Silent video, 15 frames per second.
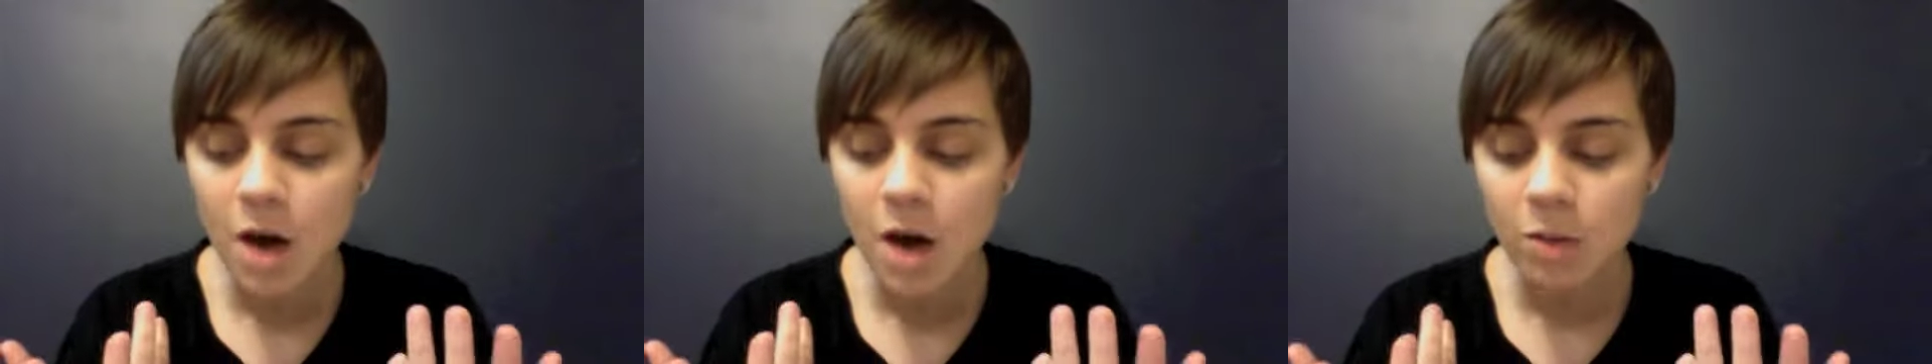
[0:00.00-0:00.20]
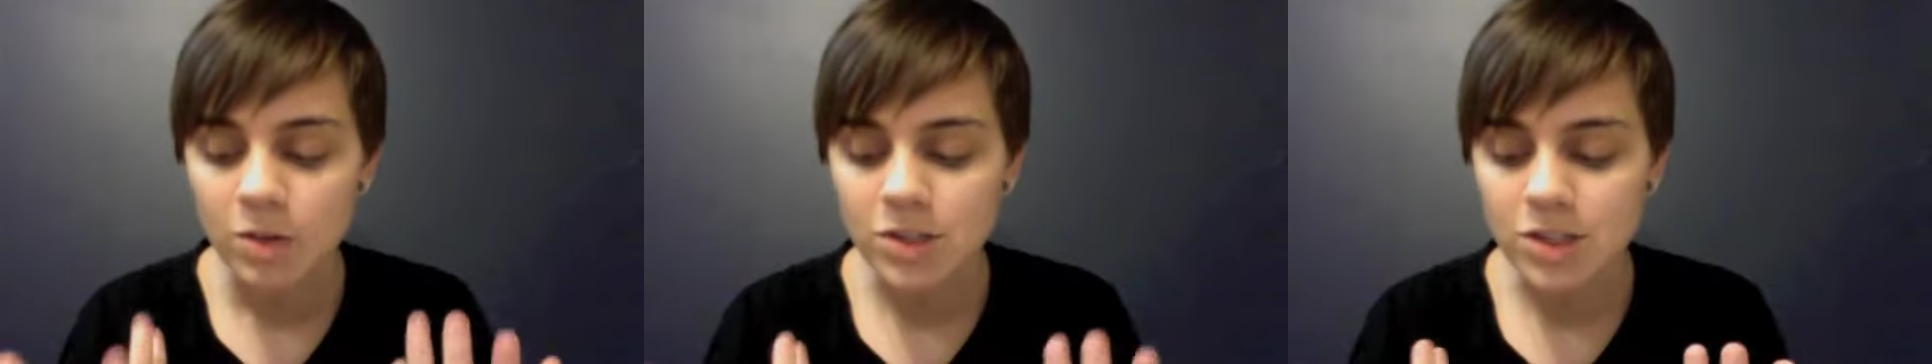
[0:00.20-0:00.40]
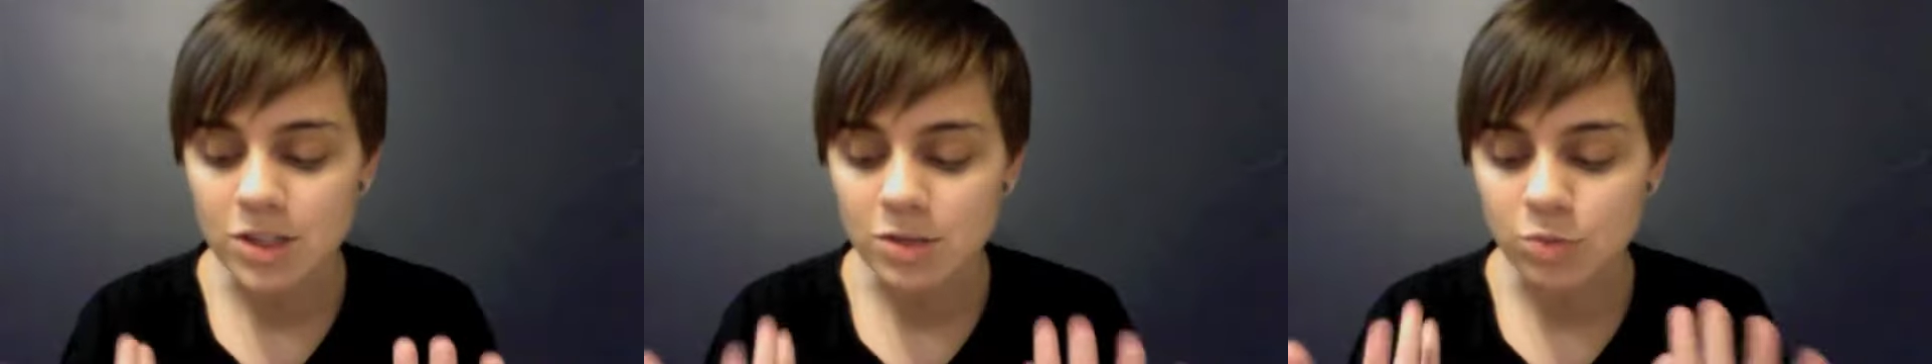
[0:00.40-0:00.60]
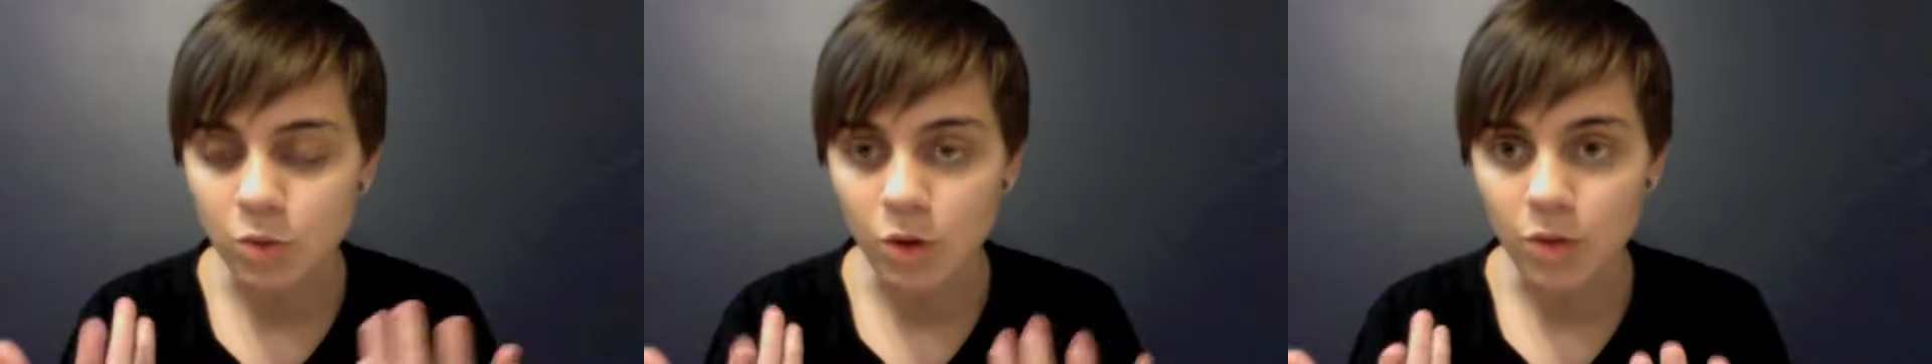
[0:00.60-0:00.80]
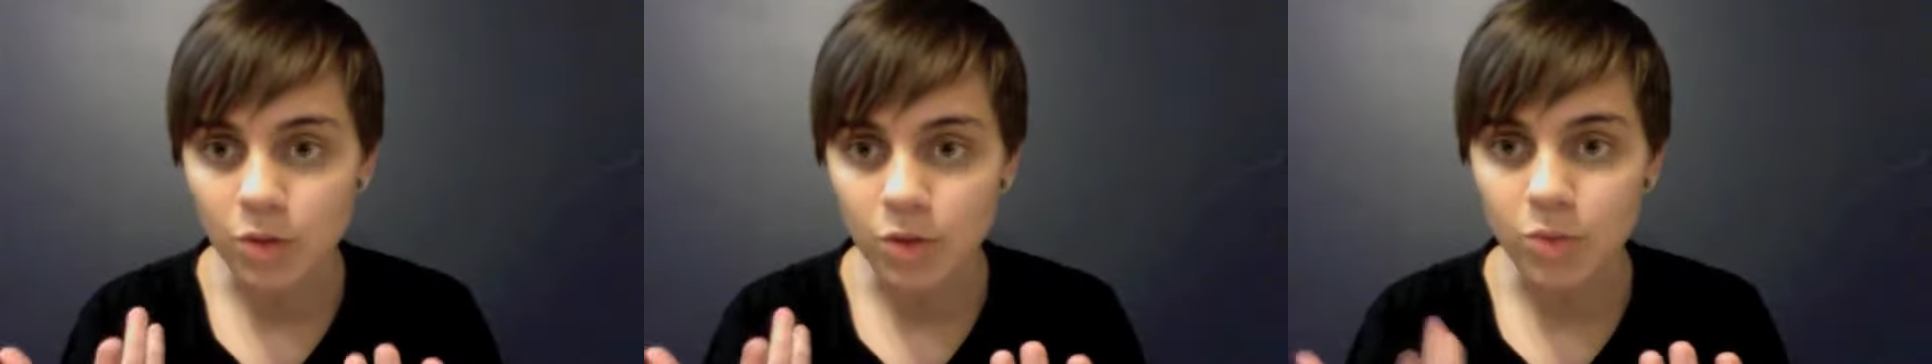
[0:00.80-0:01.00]
which is
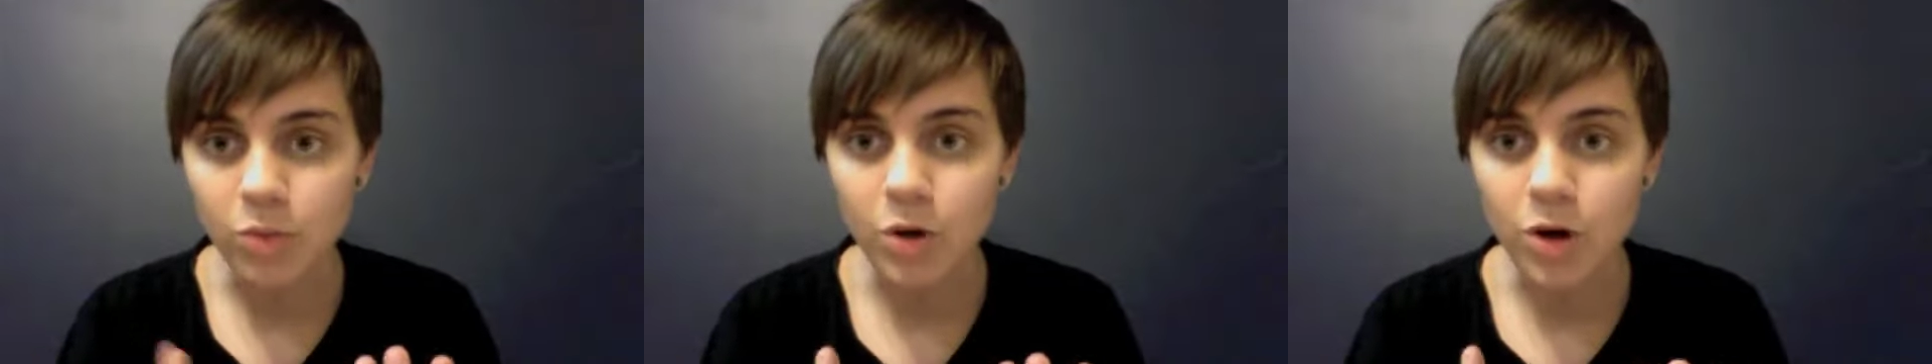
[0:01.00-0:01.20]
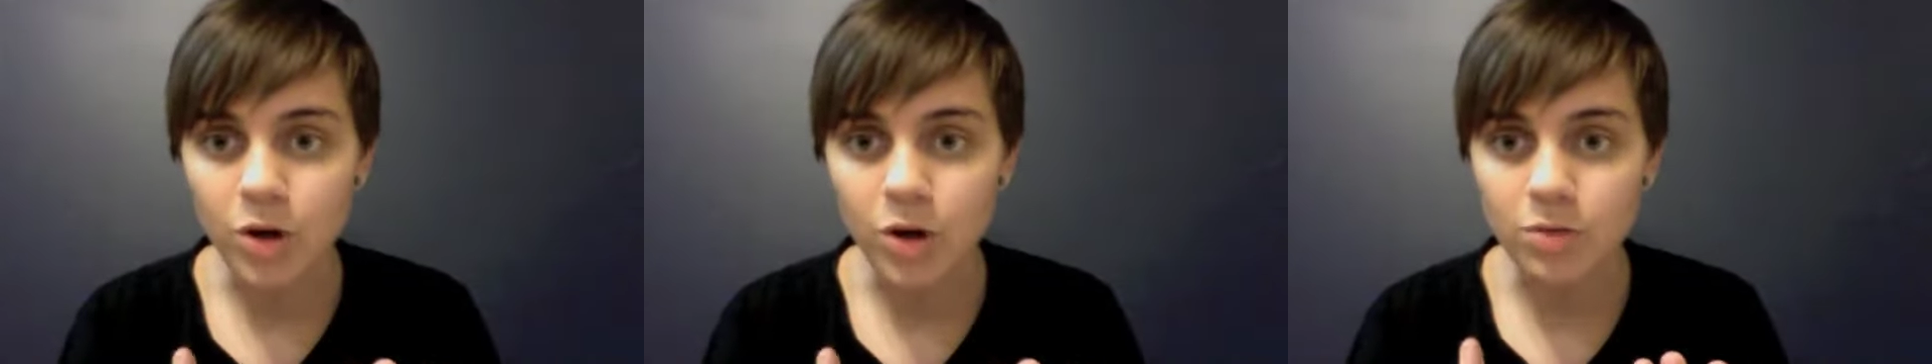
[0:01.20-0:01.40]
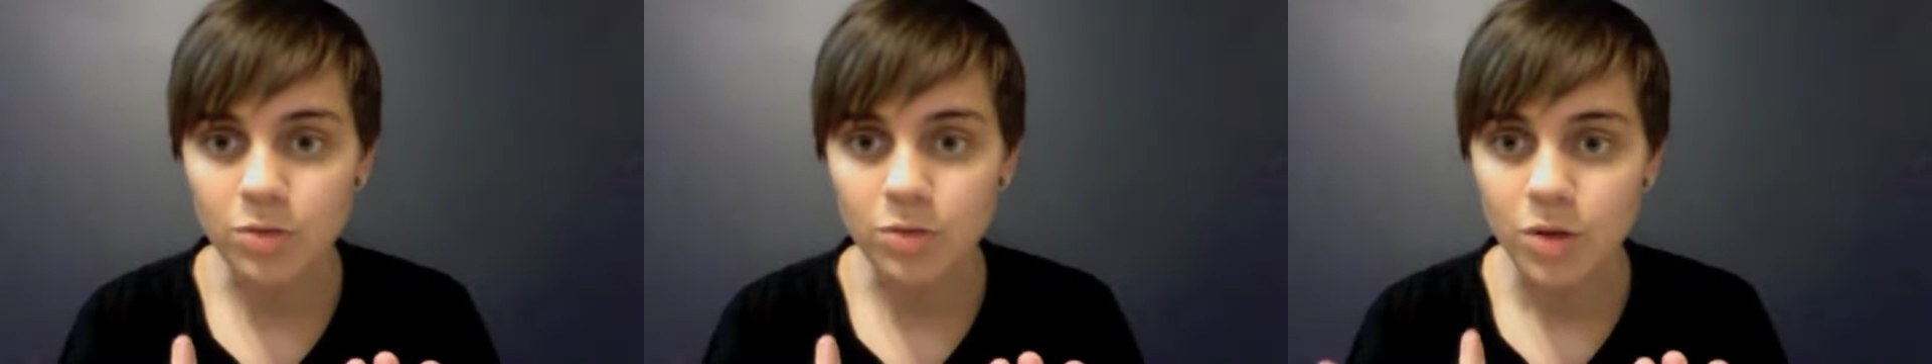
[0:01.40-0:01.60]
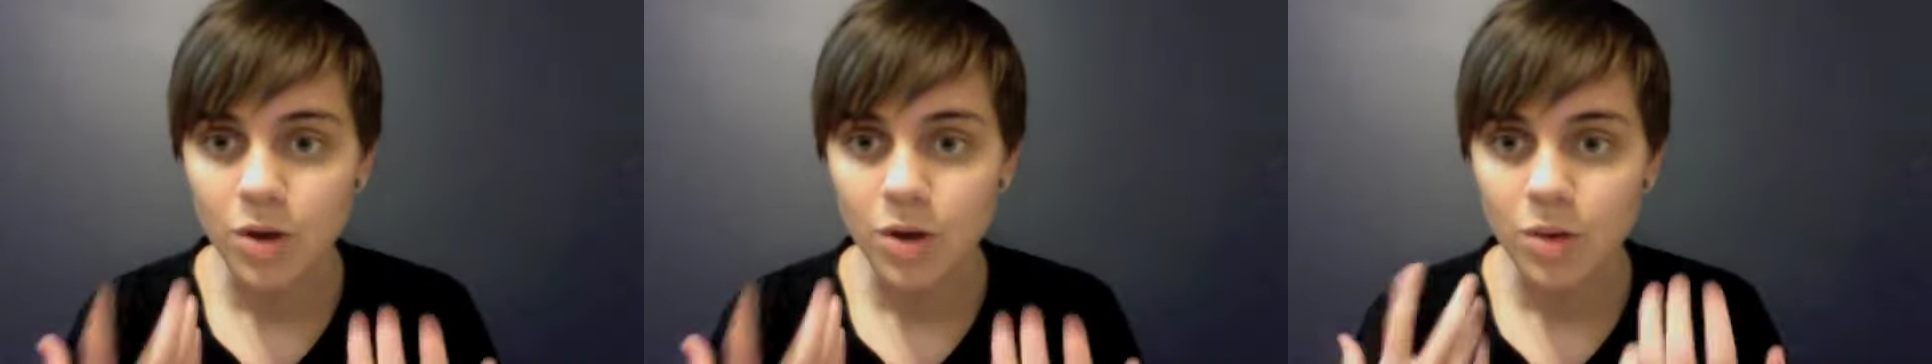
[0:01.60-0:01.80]
what the word